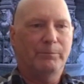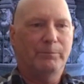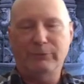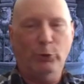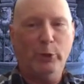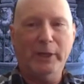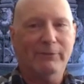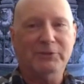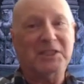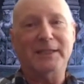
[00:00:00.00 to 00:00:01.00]
been doing it
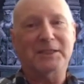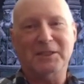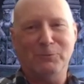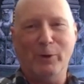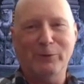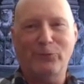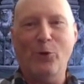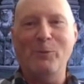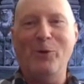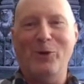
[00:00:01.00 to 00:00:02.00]
ever since in one
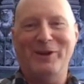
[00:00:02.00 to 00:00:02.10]
form or